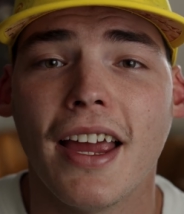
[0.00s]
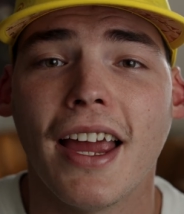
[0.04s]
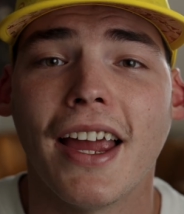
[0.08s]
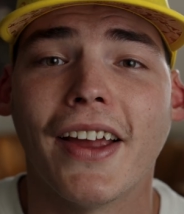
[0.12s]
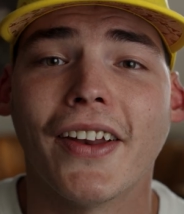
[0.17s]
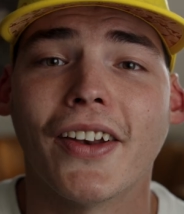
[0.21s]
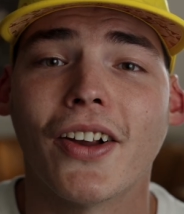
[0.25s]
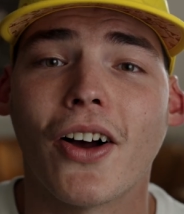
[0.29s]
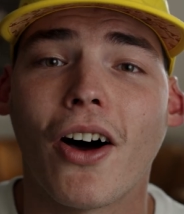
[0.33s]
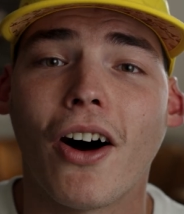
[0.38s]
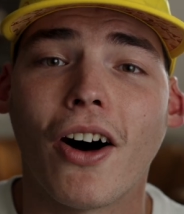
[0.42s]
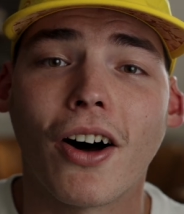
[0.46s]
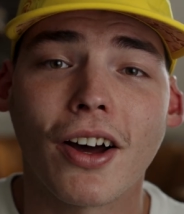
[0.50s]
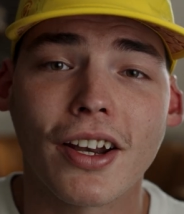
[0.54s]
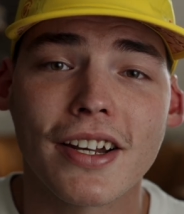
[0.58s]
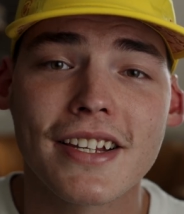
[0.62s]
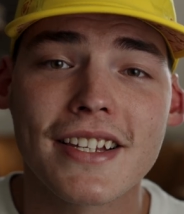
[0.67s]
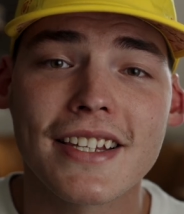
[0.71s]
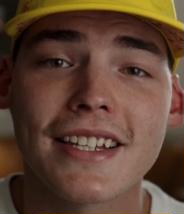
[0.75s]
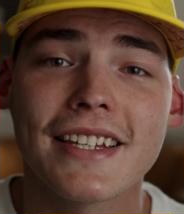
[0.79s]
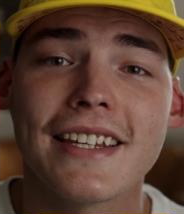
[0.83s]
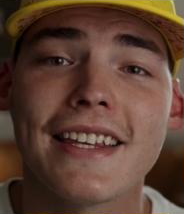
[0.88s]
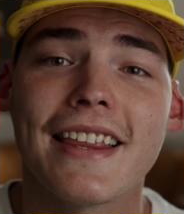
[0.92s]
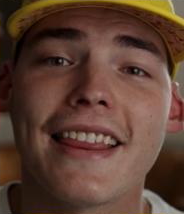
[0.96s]
And
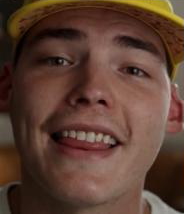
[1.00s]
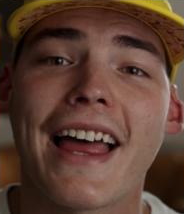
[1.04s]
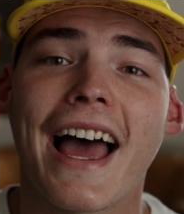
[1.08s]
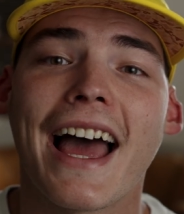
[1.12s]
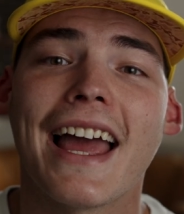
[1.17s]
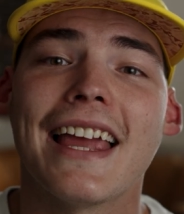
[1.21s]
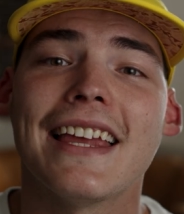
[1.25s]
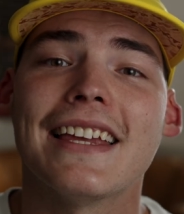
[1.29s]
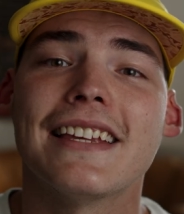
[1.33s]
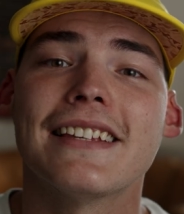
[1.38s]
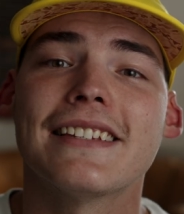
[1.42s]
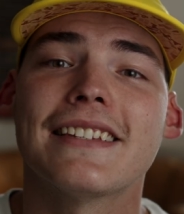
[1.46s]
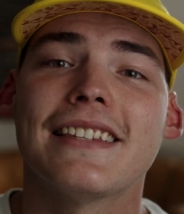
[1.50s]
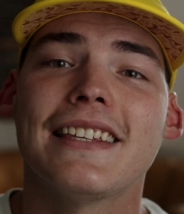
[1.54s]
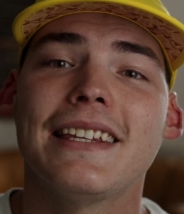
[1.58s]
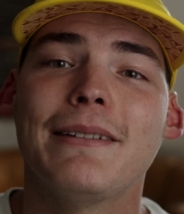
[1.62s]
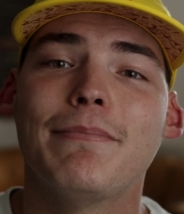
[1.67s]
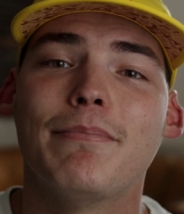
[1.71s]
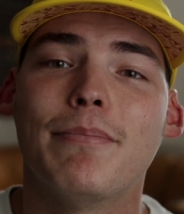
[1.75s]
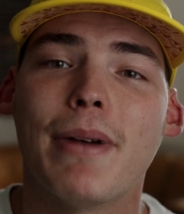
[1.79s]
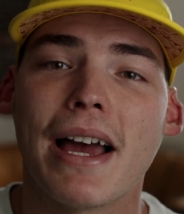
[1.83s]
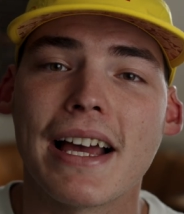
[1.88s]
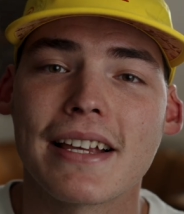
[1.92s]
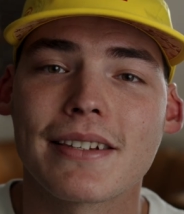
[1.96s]
honestly, that is
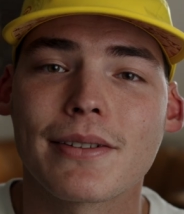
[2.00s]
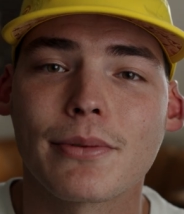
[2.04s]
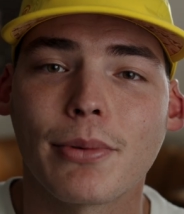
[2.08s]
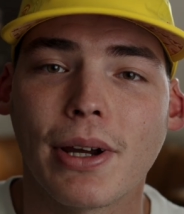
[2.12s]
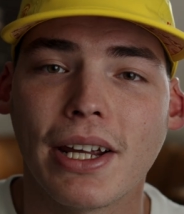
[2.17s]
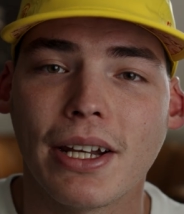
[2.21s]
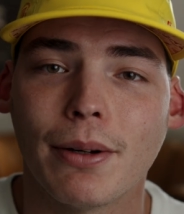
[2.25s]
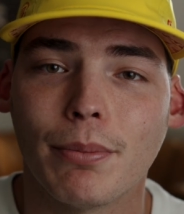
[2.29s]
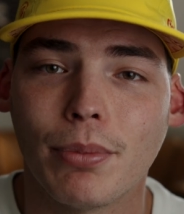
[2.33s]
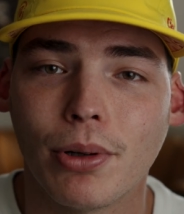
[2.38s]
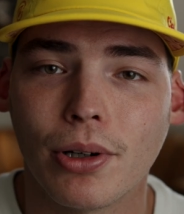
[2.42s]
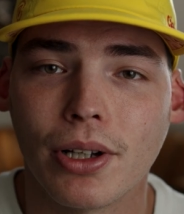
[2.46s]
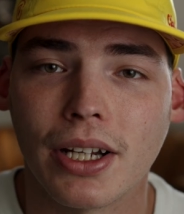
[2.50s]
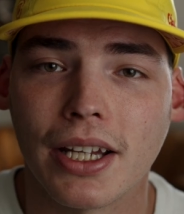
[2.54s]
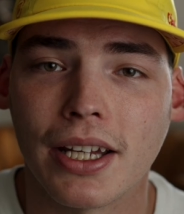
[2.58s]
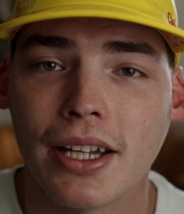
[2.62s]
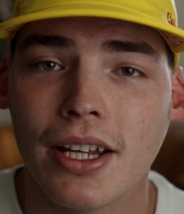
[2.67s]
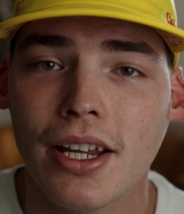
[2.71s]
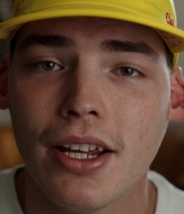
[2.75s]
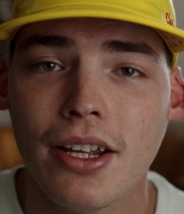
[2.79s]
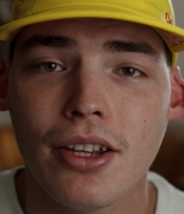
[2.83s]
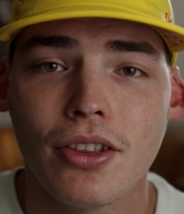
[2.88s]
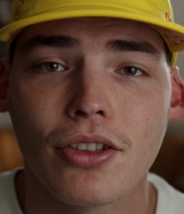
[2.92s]
the best way to put it.